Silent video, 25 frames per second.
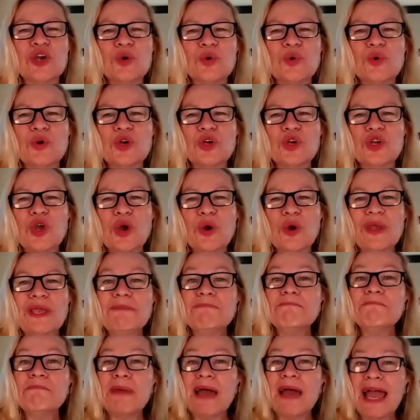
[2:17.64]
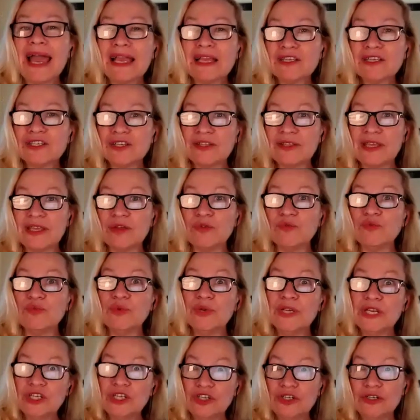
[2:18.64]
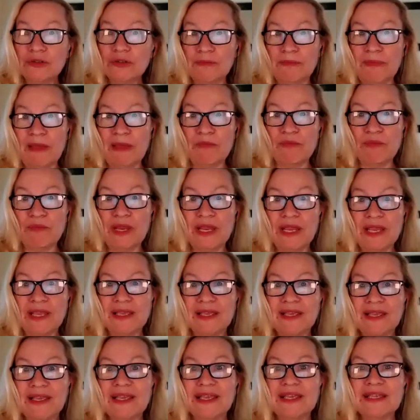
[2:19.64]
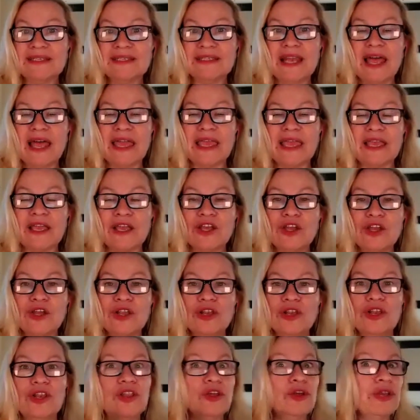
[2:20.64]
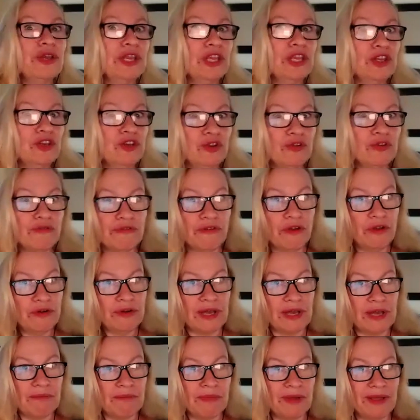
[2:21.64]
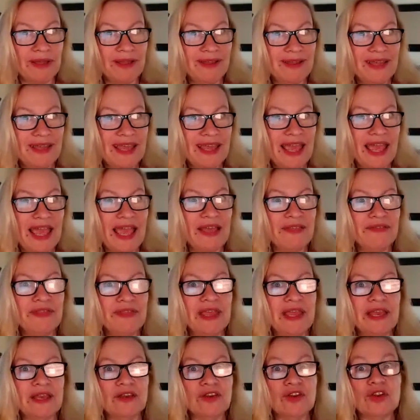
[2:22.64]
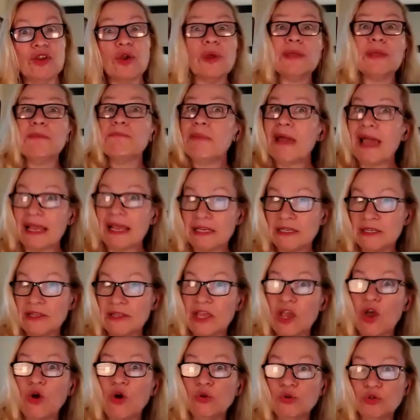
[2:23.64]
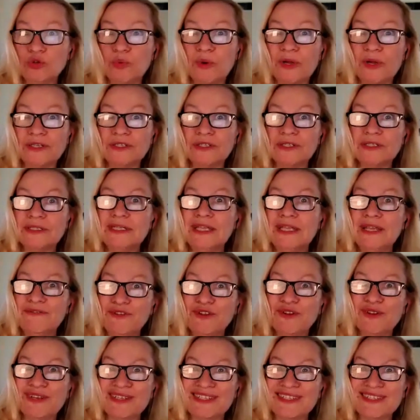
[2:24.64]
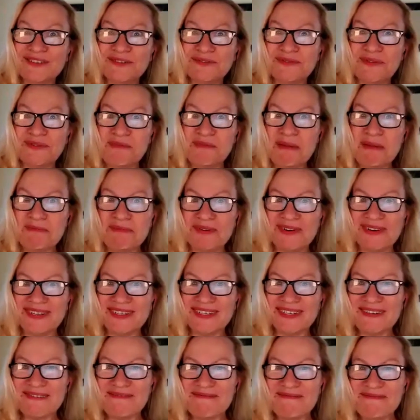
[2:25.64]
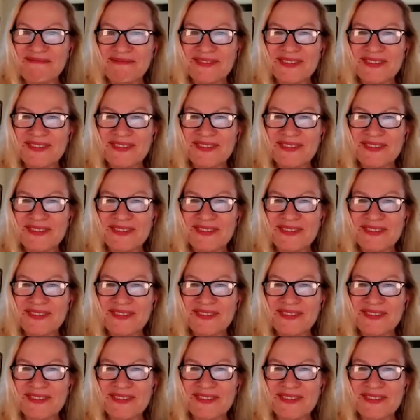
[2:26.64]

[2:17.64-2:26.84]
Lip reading: So going back to the original memory is like learning a new phone number and then going back to the old one to see if you can still remember it.